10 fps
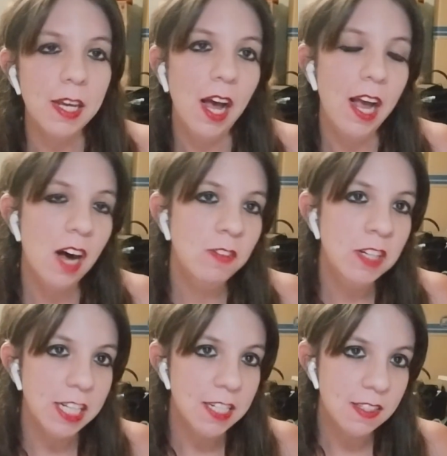I have a
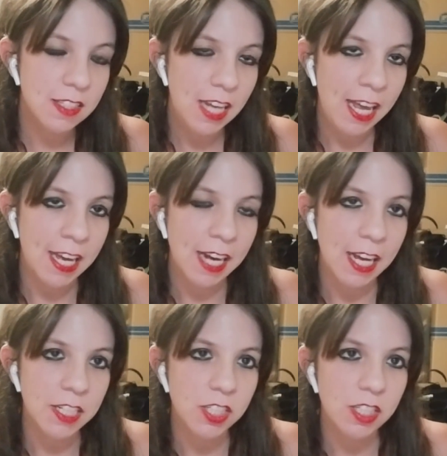list, and
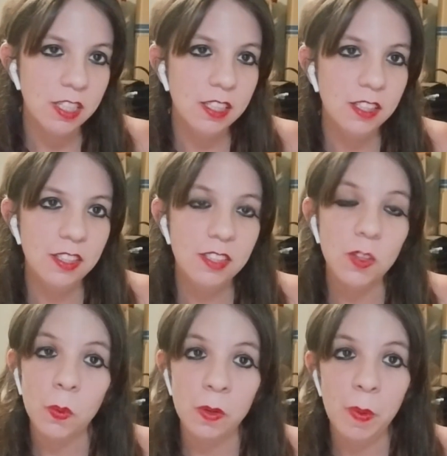I don't
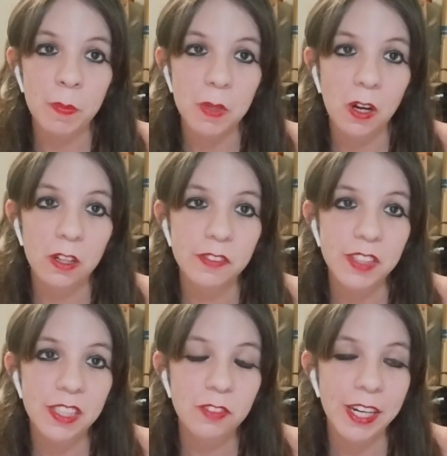remember all of it
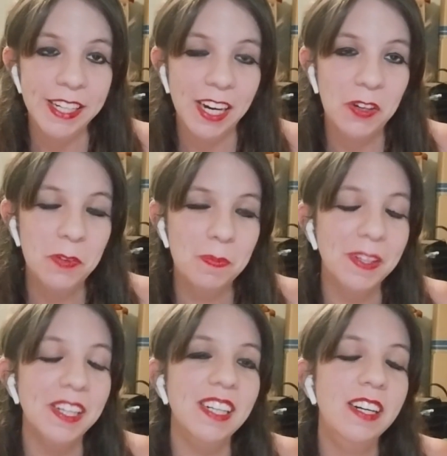right now,
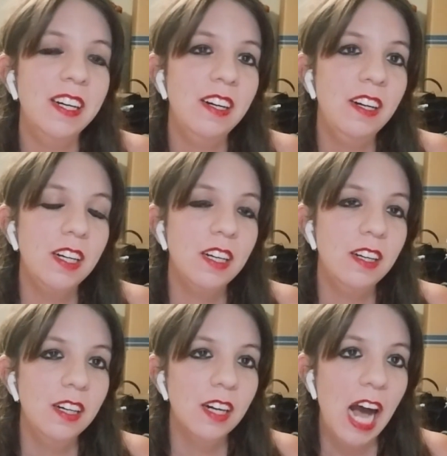but
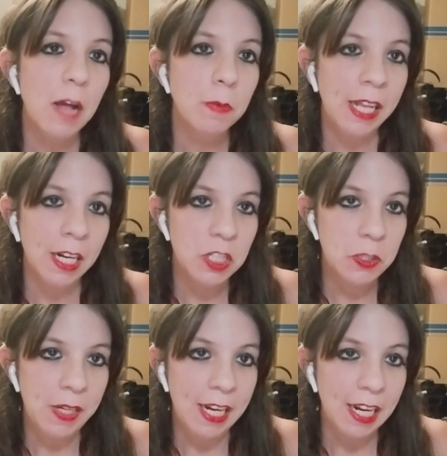I plan on
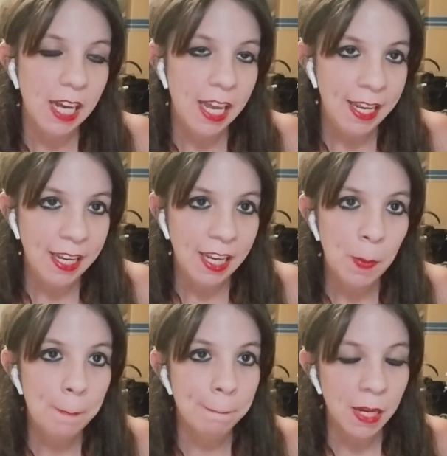doing a
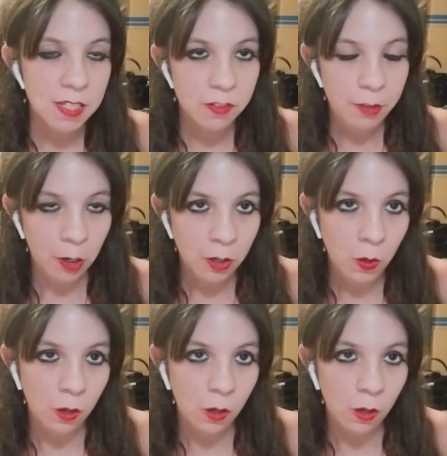massive yarn haul